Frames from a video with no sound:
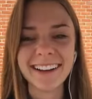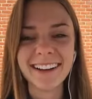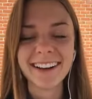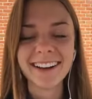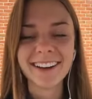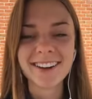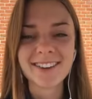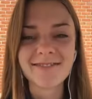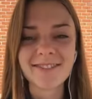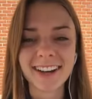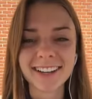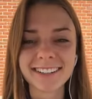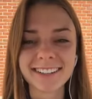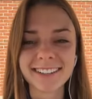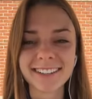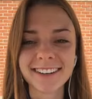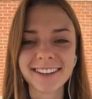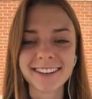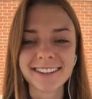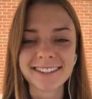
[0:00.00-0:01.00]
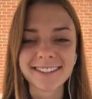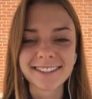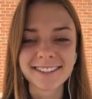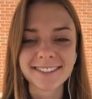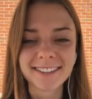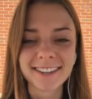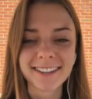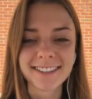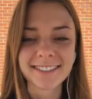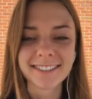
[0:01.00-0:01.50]
Oh my gosh,
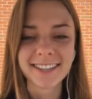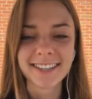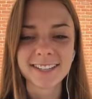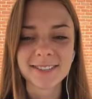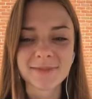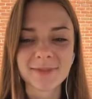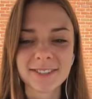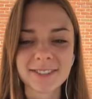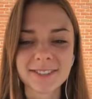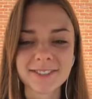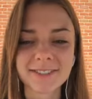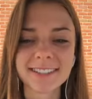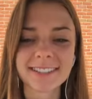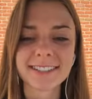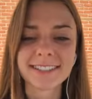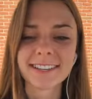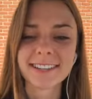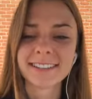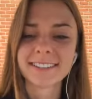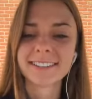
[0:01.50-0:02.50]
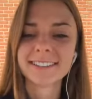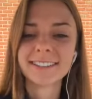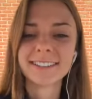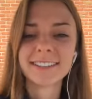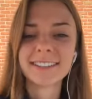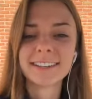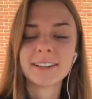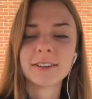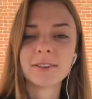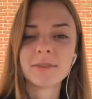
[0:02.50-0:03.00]
you guys liked Patricia?
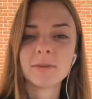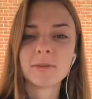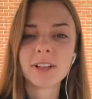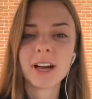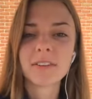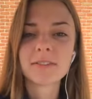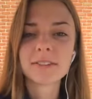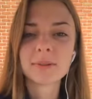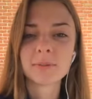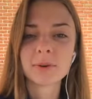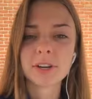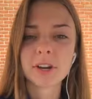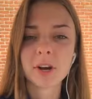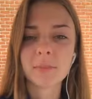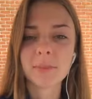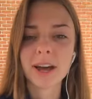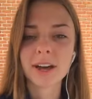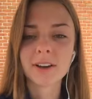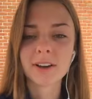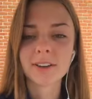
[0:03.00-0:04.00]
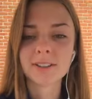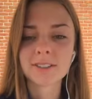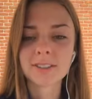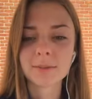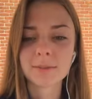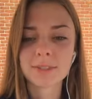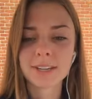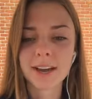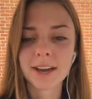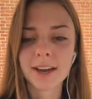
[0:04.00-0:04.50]
We'll have to bring her back on
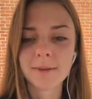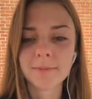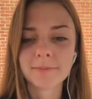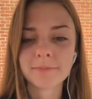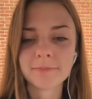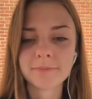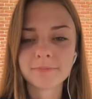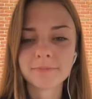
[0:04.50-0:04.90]
sometime.